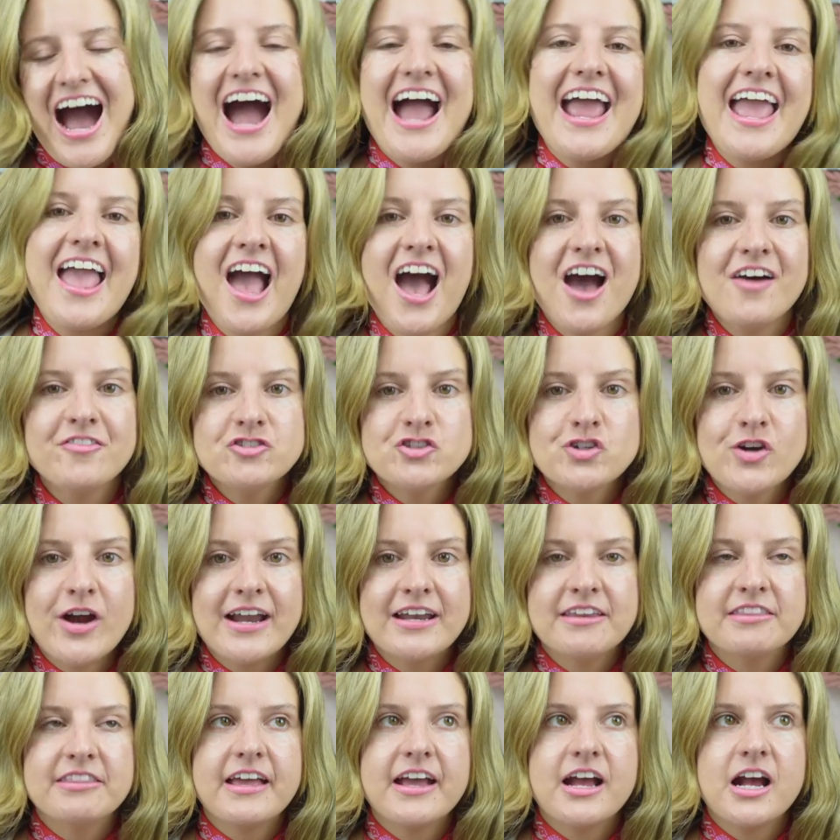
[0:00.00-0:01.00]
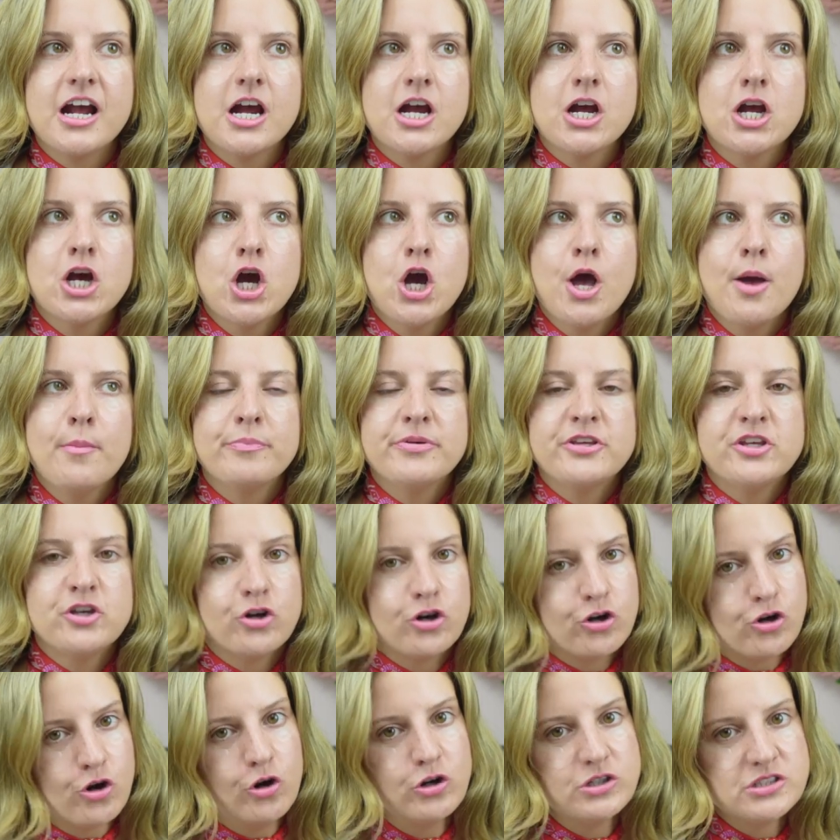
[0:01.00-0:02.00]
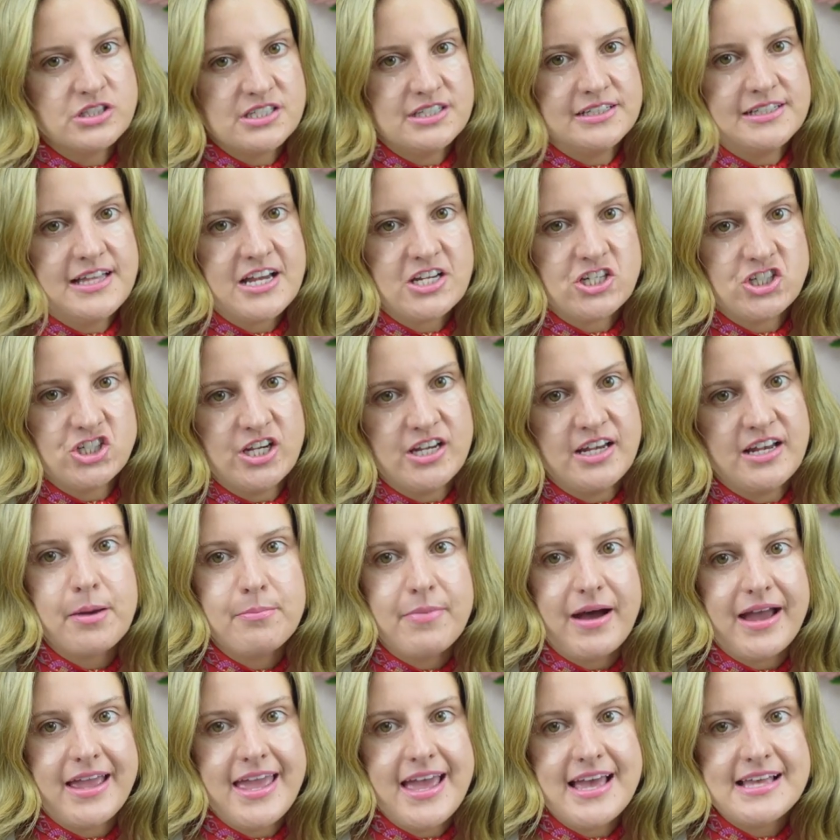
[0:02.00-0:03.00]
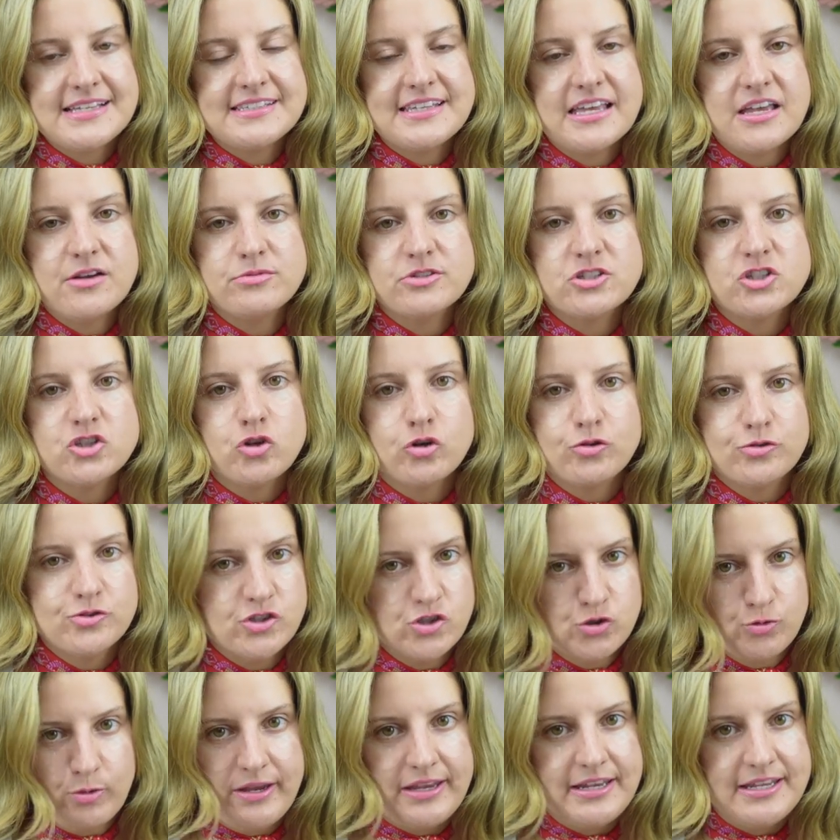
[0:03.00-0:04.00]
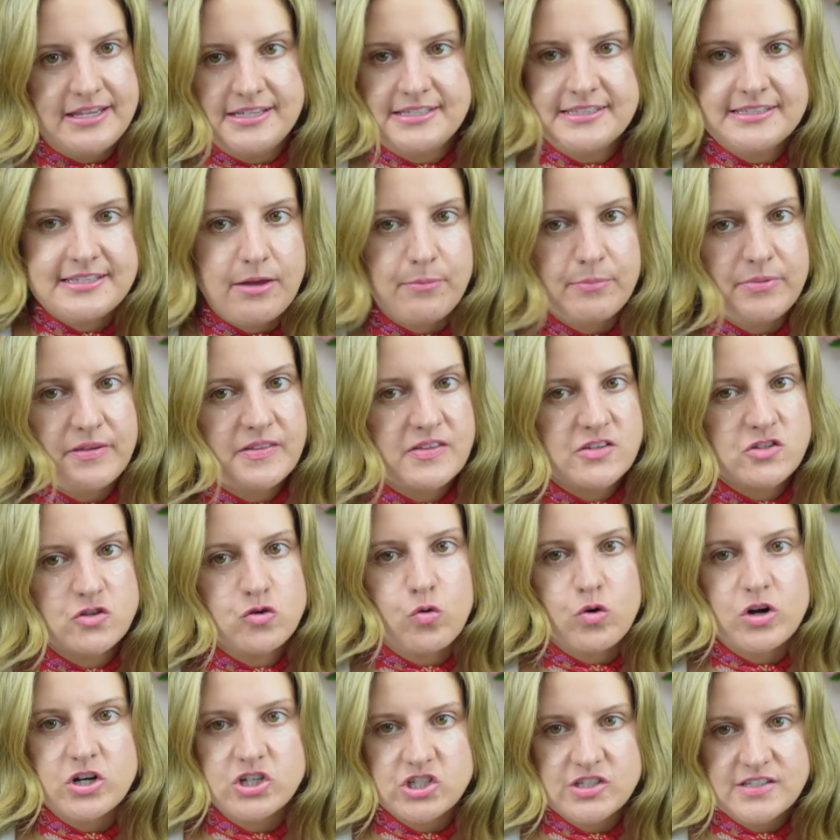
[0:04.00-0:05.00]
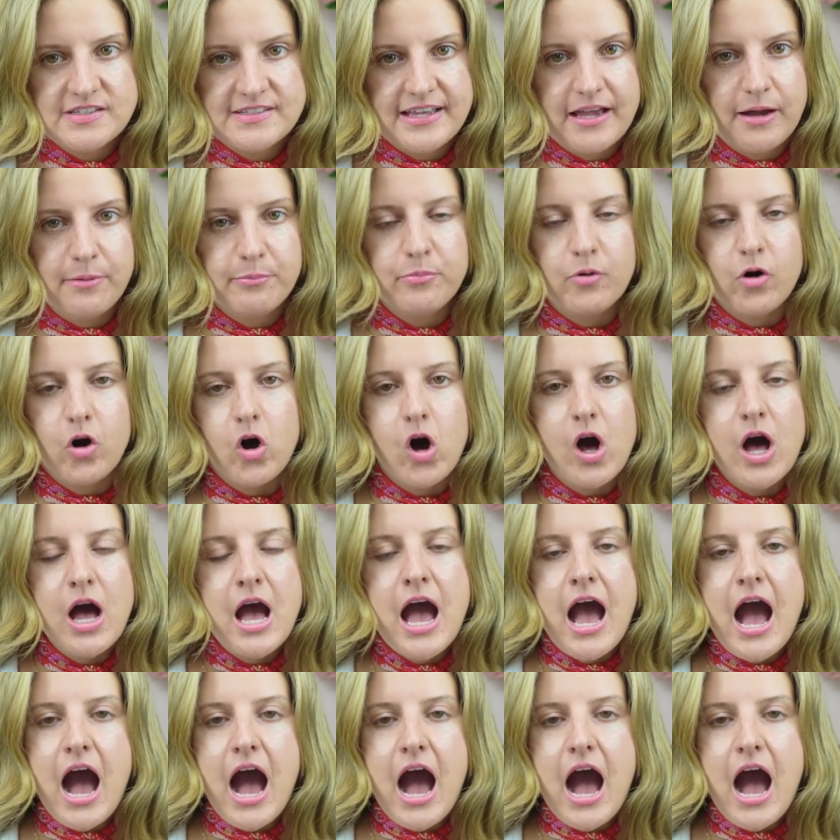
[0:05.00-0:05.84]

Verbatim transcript: I have tried their Pure Gold collection. My essay was so sweet. He sent me this gorgeous sample.